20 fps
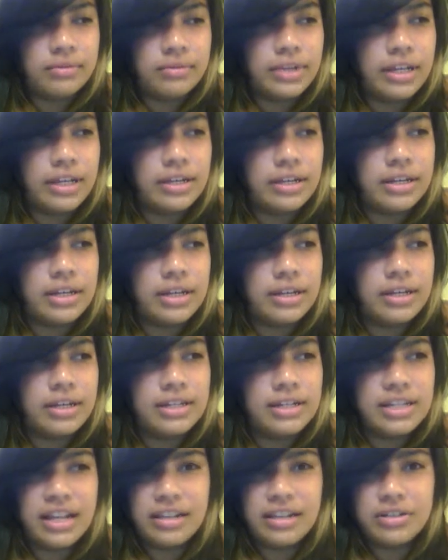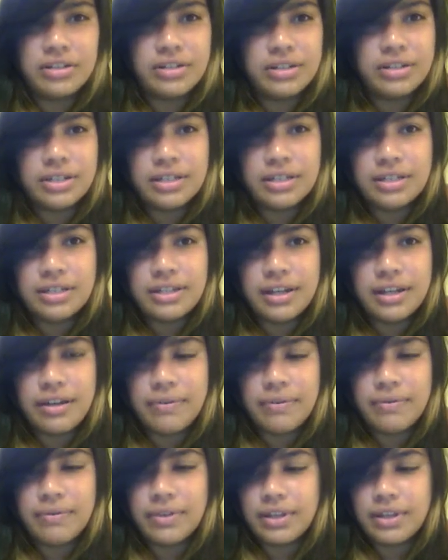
intelligence and stuff,